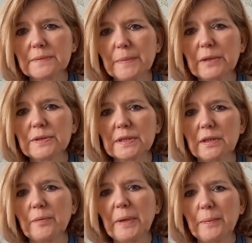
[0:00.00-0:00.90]
because a
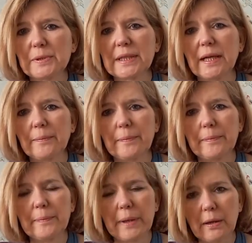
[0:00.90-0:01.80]
lot of people take
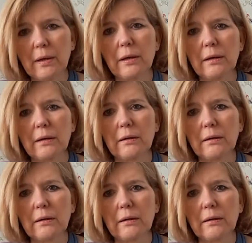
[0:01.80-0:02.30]
part,